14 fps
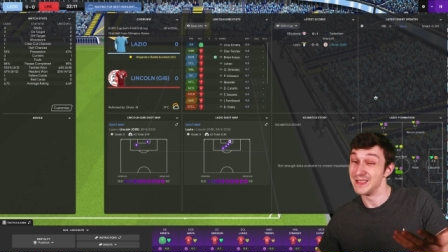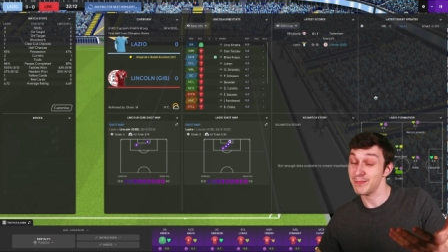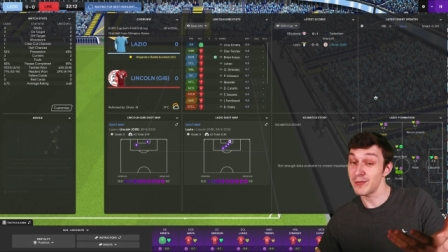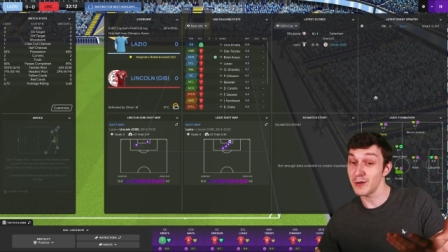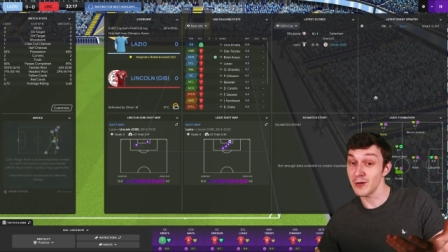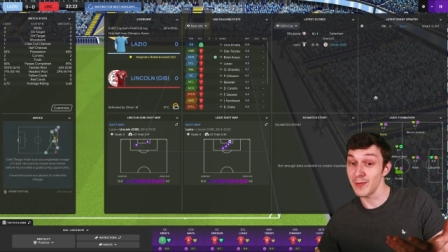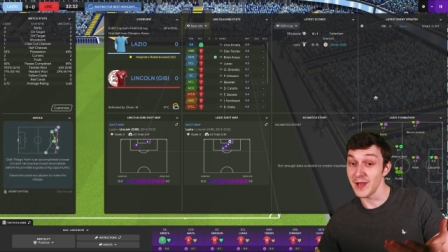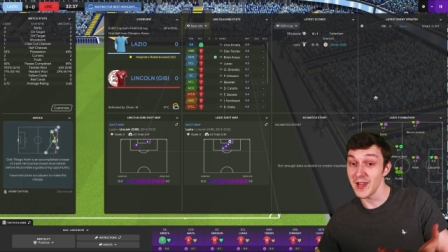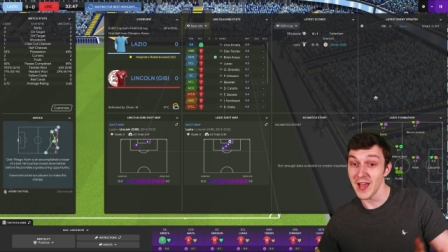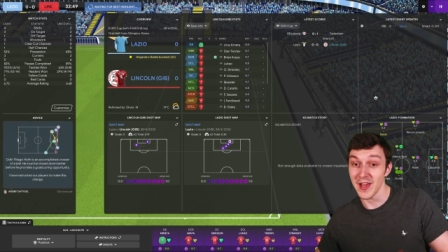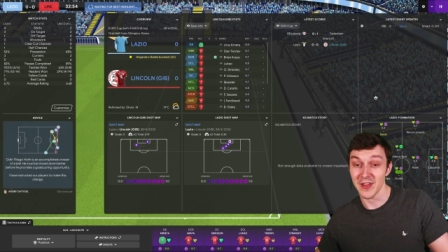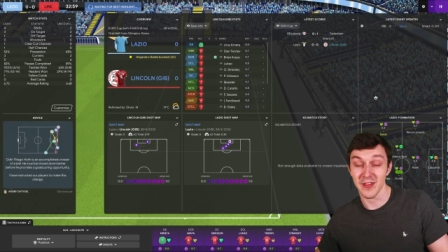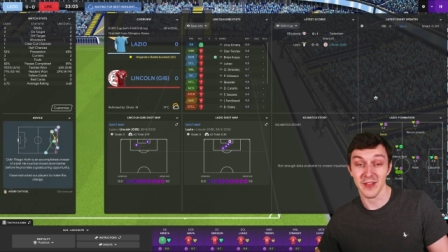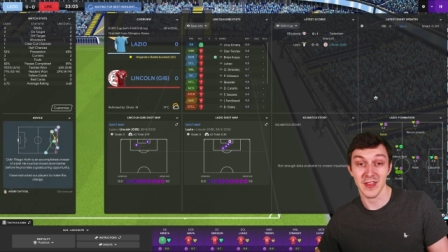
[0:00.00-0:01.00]
probably a
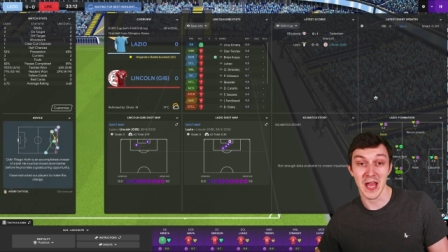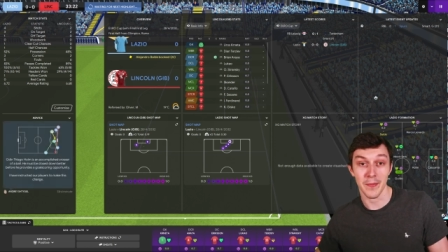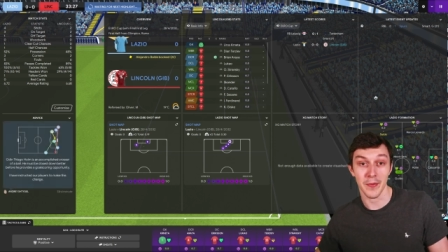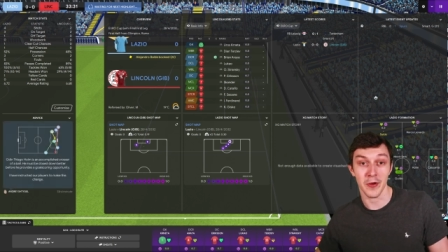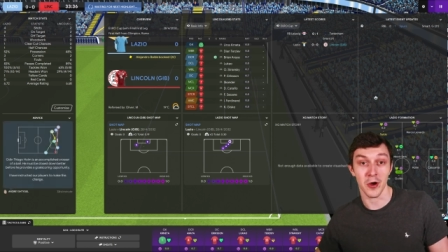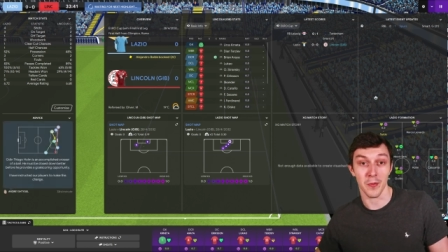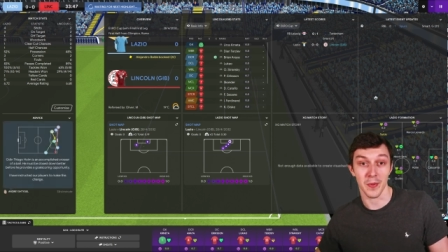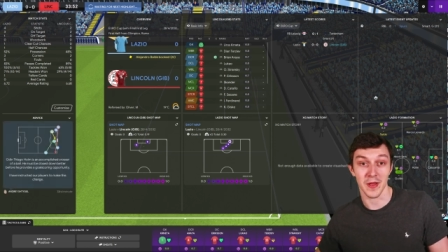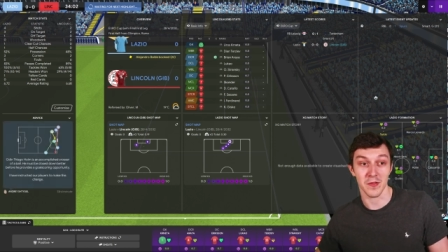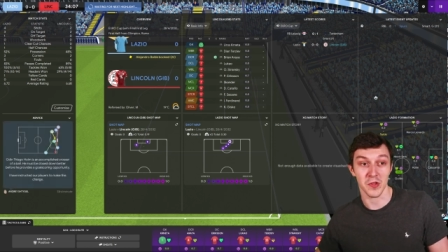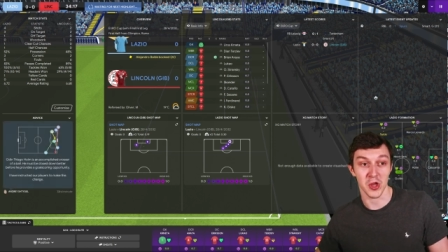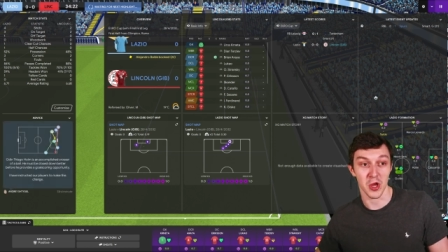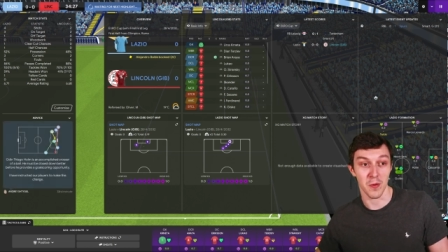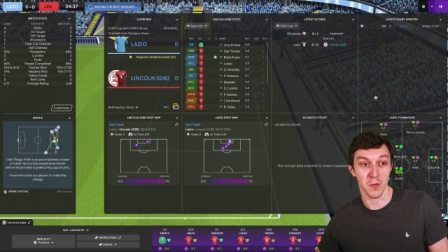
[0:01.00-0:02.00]
step up in
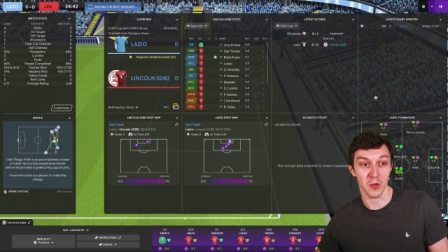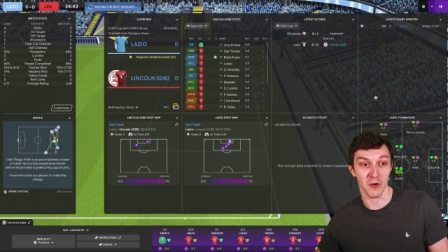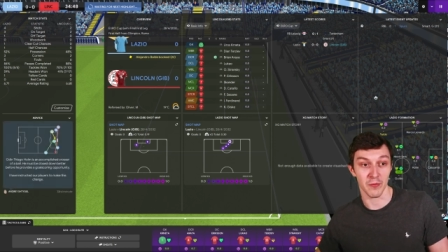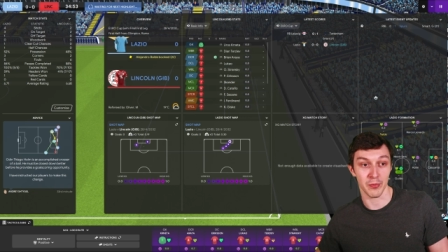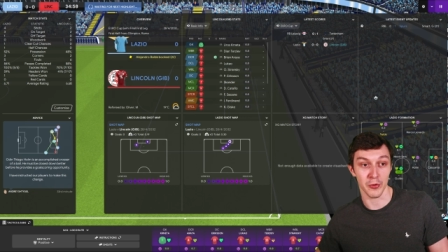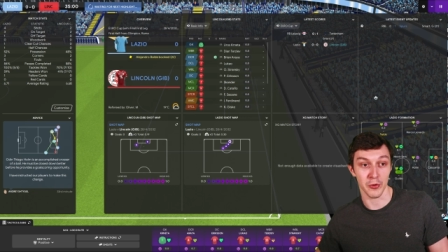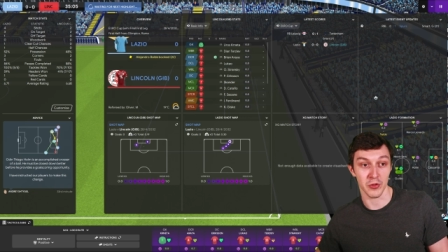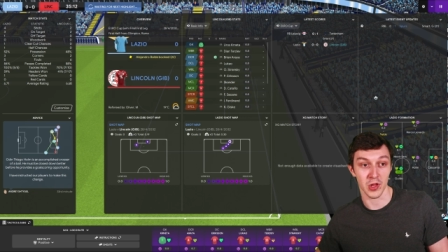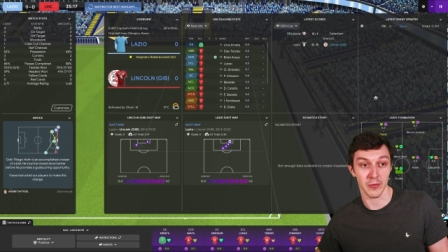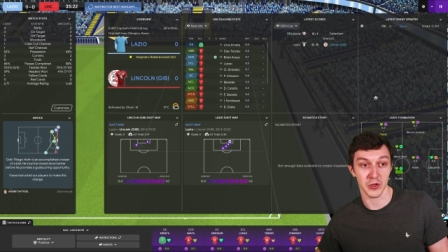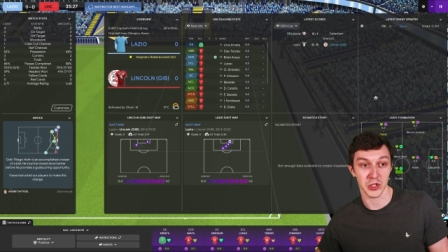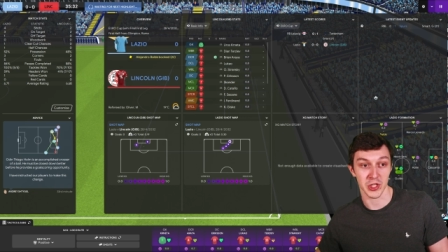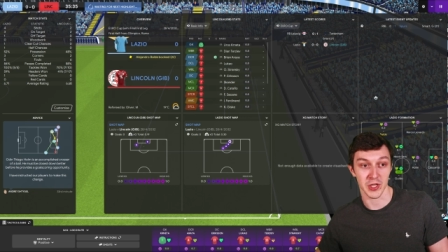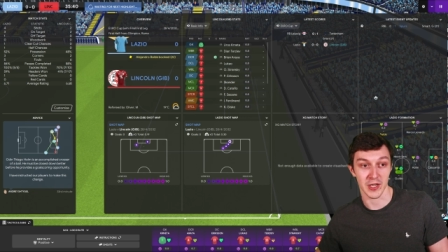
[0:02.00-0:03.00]
terms of Borussia
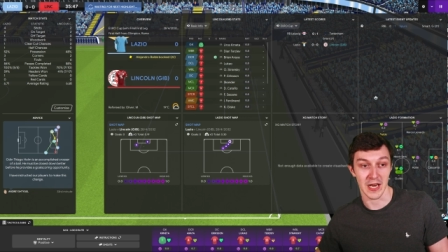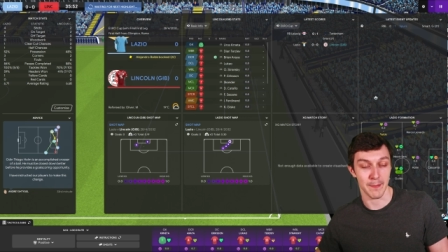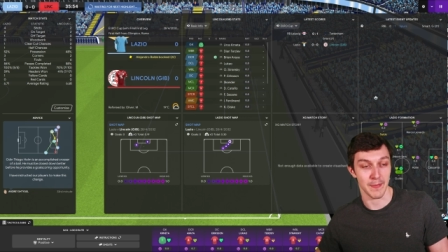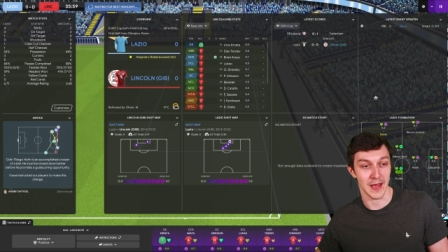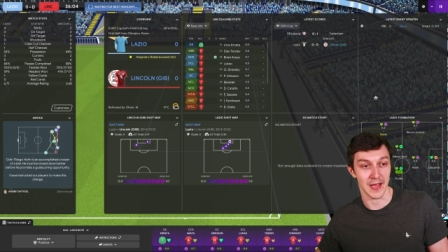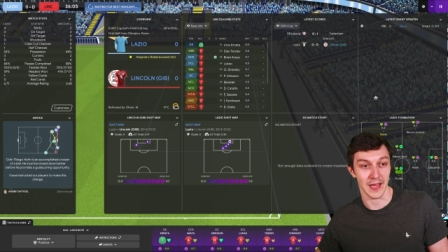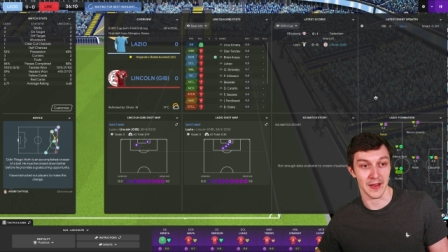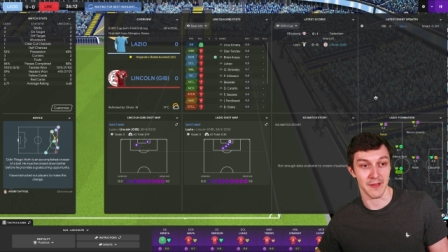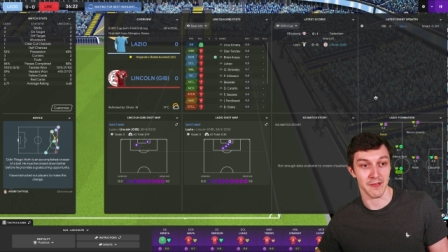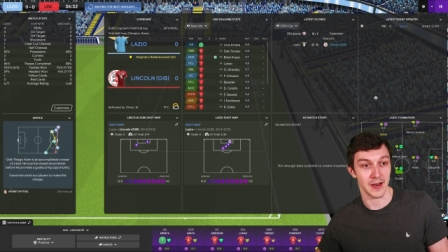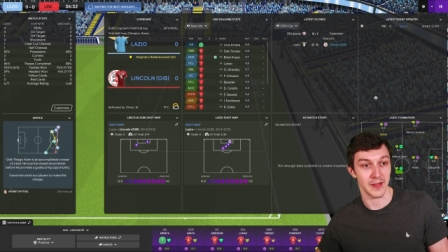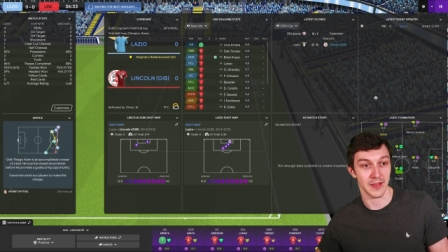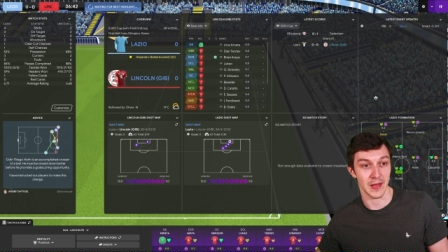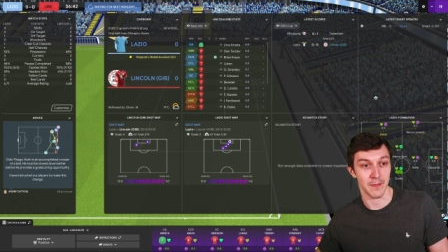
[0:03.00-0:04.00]
Mönchengladbach and
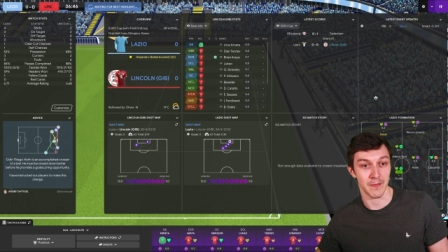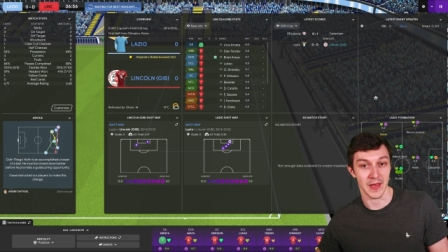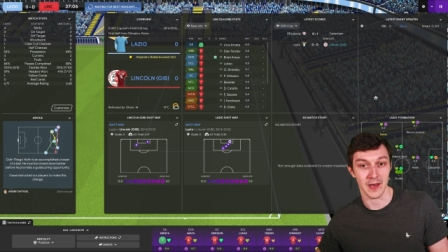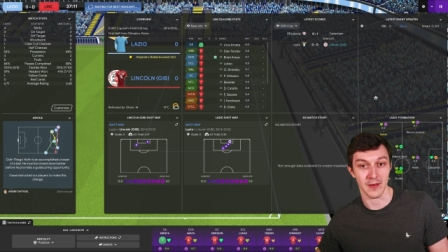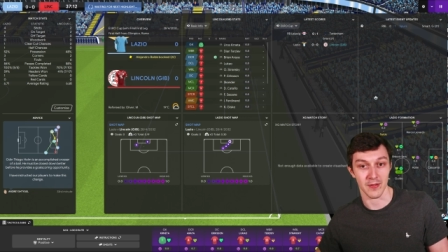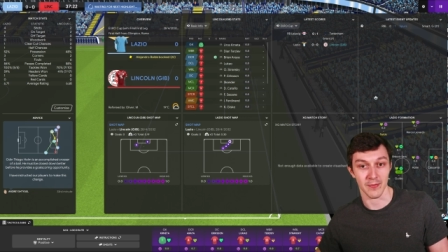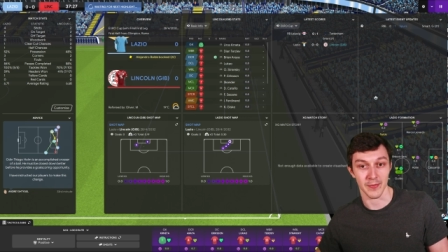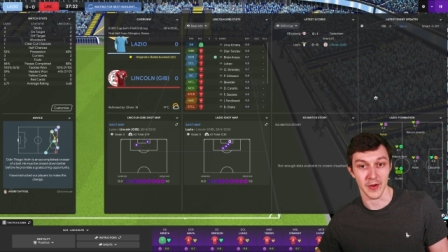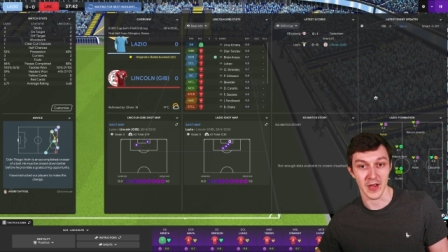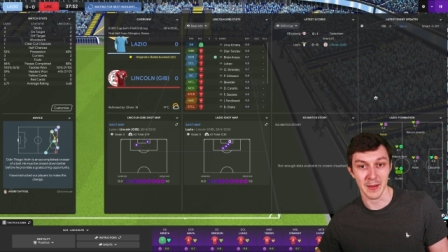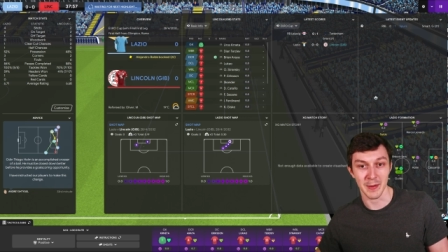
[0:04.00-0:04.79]
Zenit Saint Petersburg.